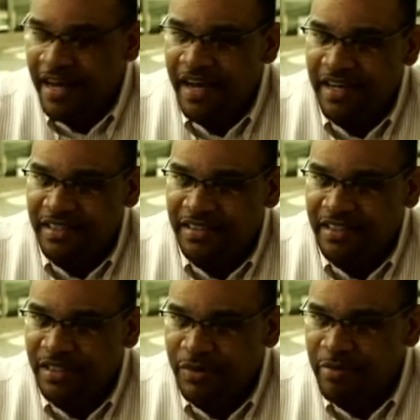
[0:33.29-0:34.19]
And
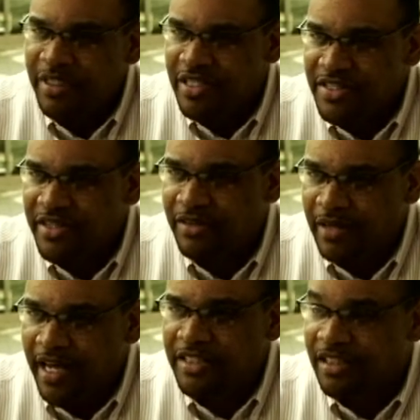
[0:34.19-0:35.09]
Wayman Tisdale
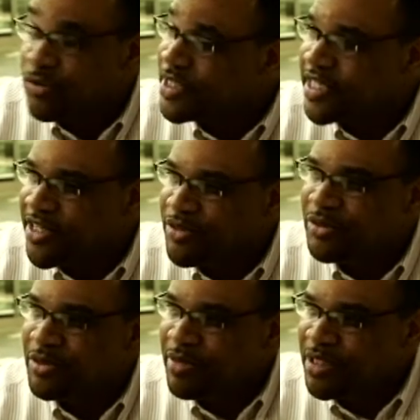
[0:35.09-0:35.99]
actually was scheduled
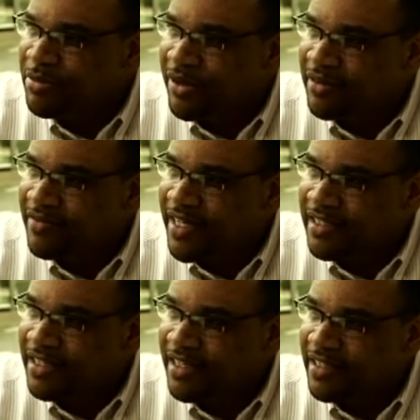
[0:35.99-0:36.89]
to be a part of
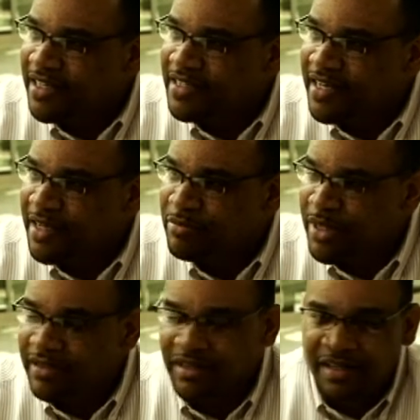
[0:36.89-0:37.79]
that set,
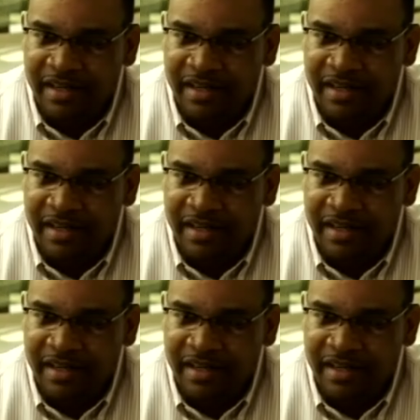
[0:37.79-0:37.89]
but